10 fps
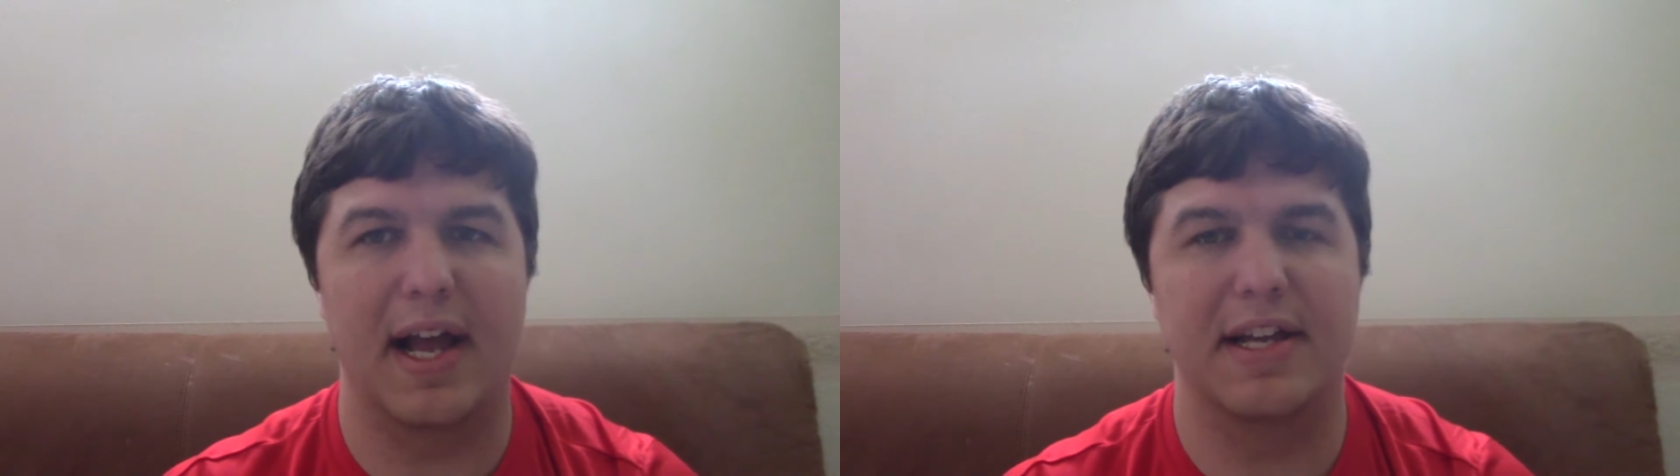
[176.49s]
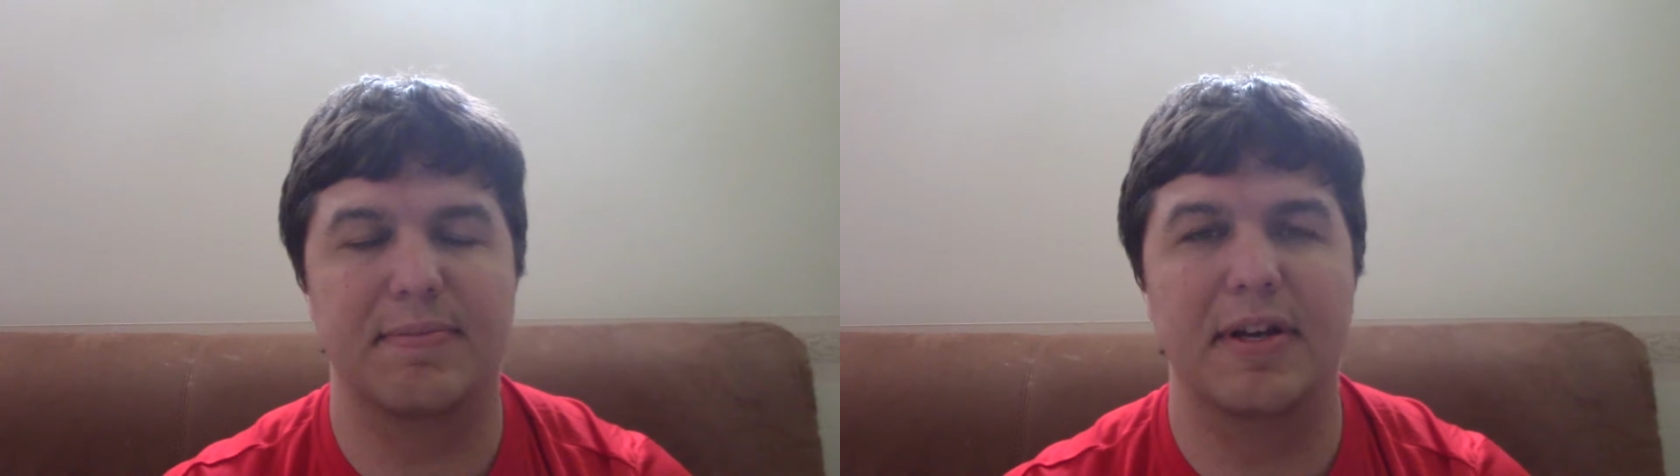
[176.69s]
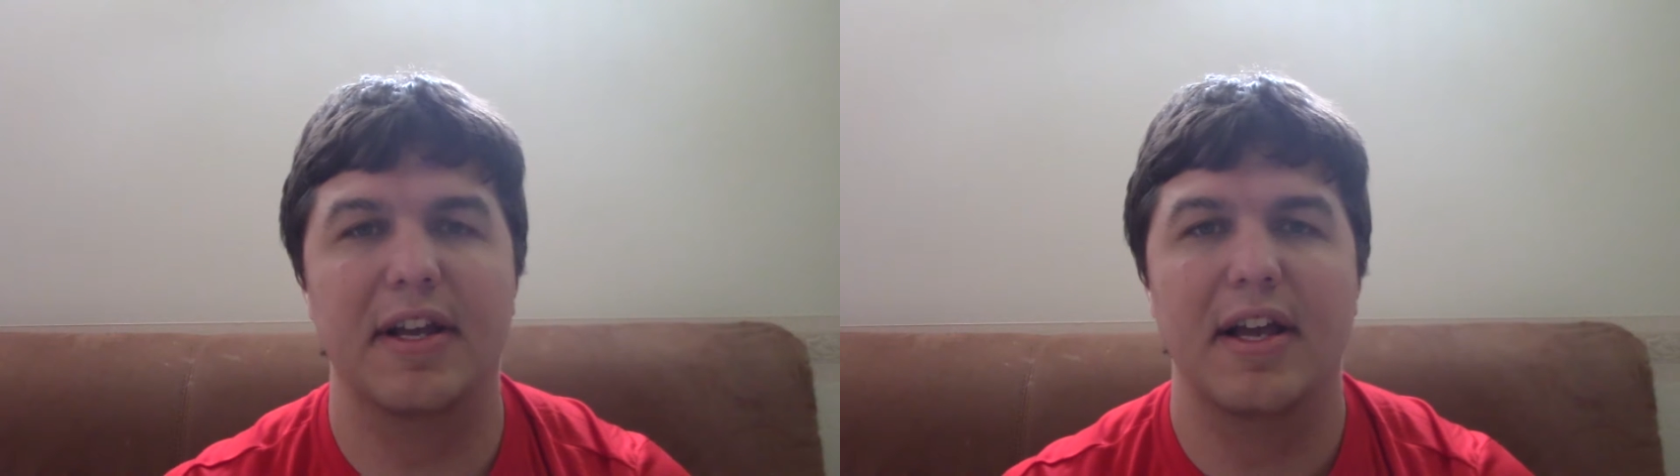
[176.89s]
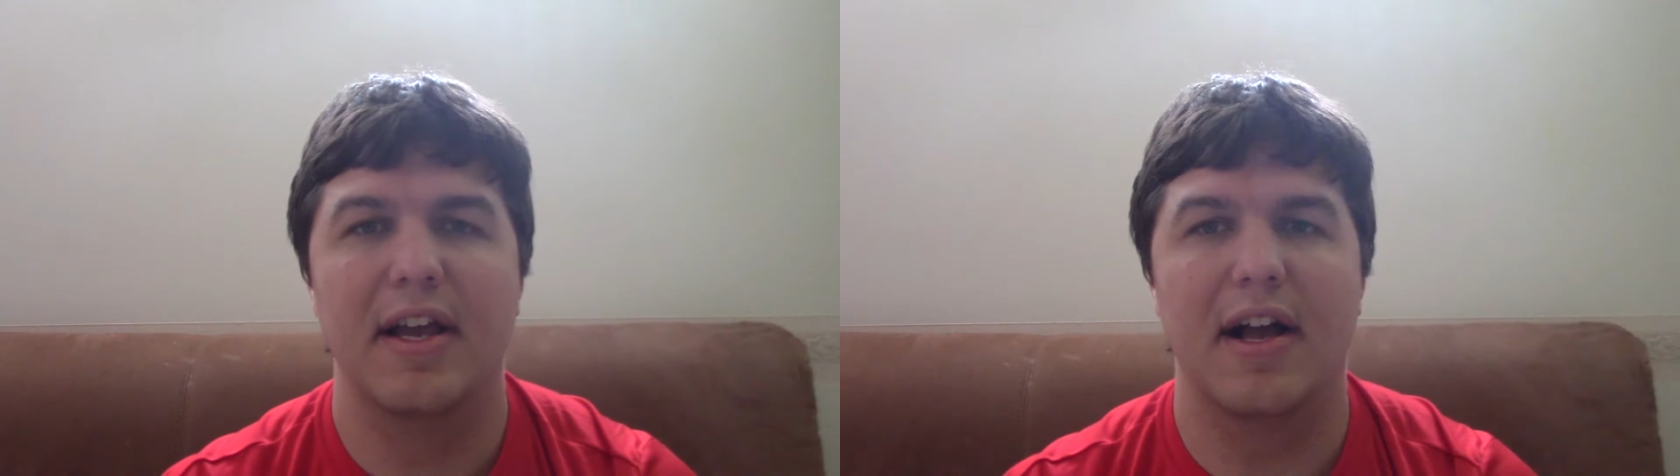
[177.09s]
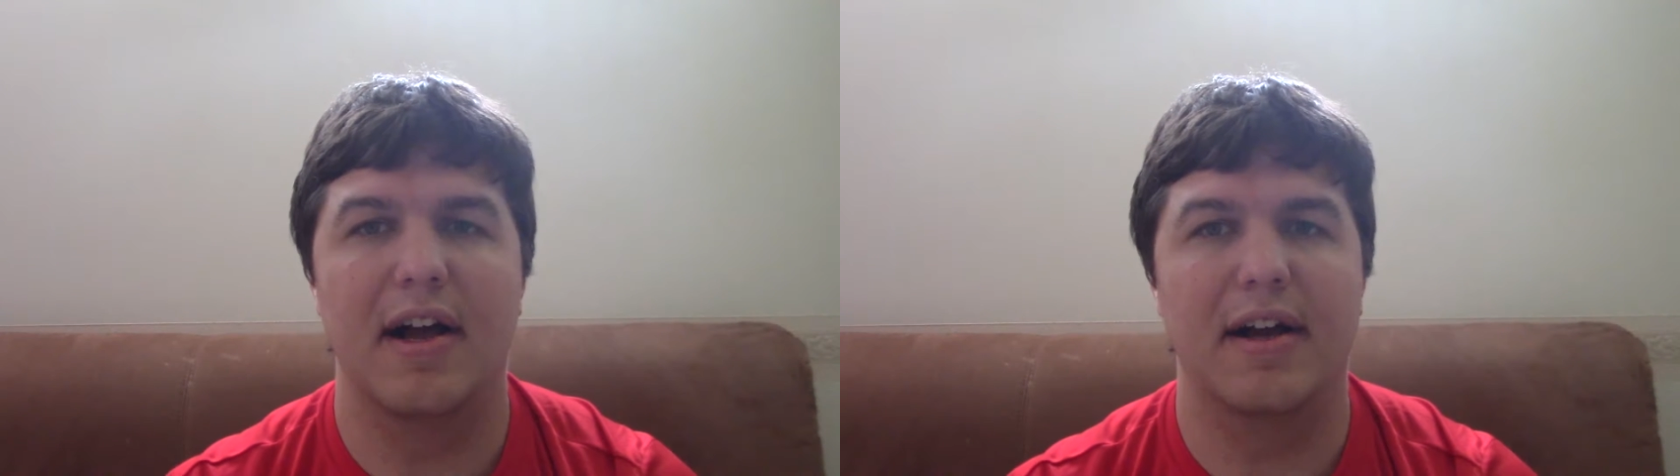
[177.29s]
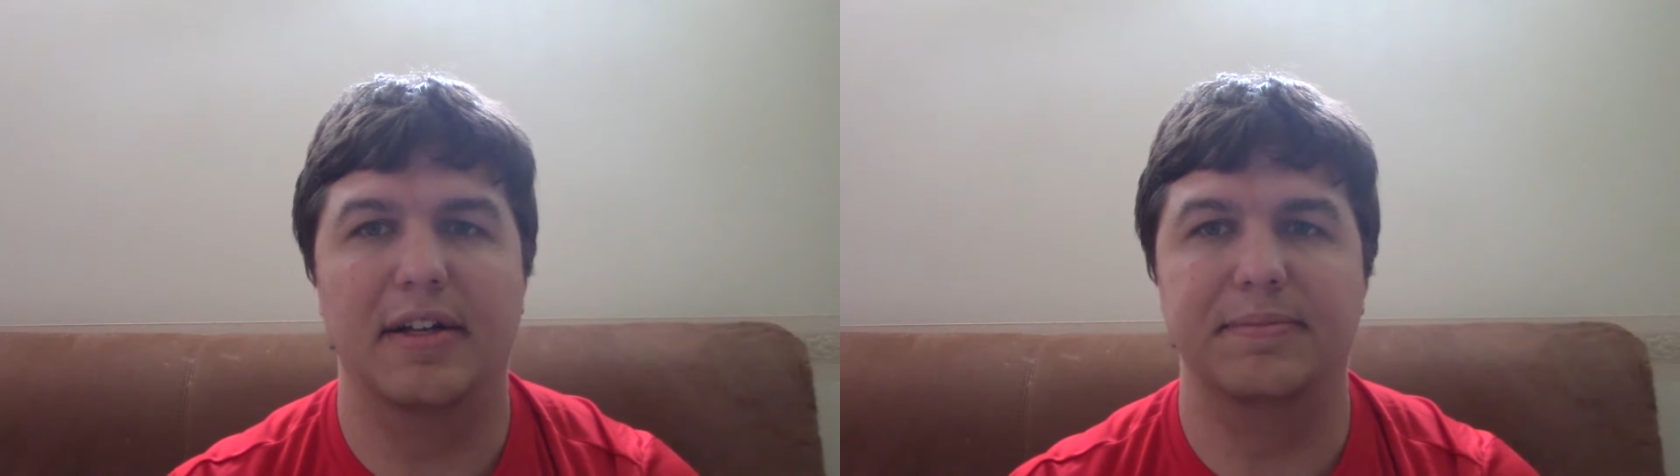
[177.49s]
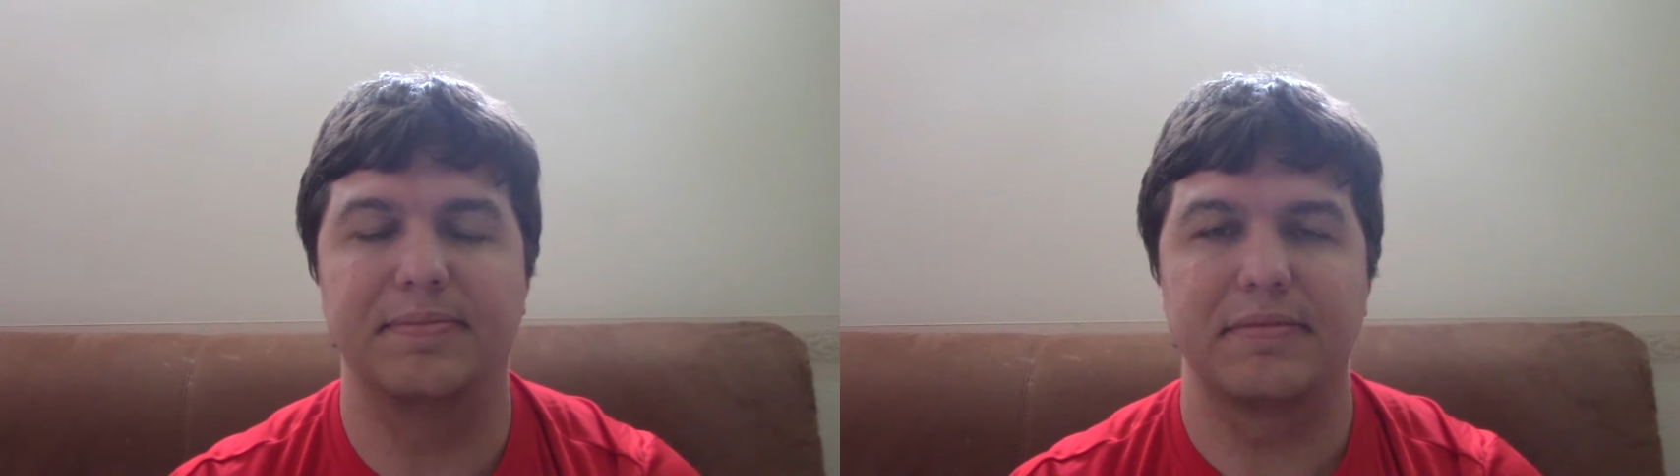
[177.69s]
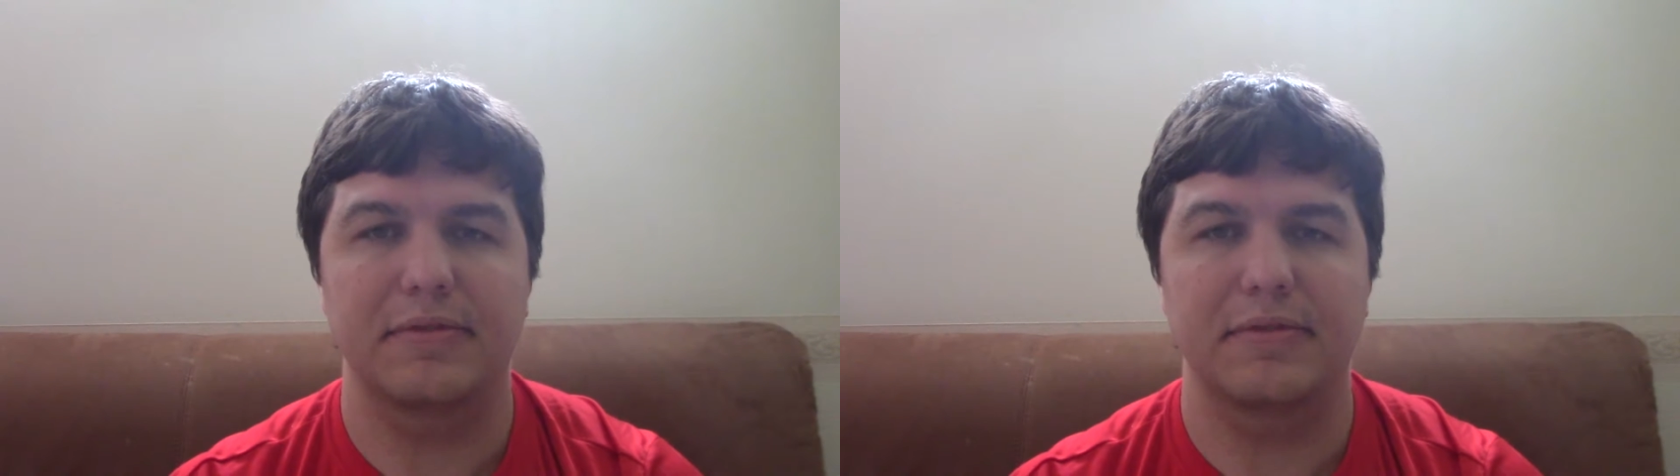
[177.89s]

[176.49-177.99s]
guys, but, some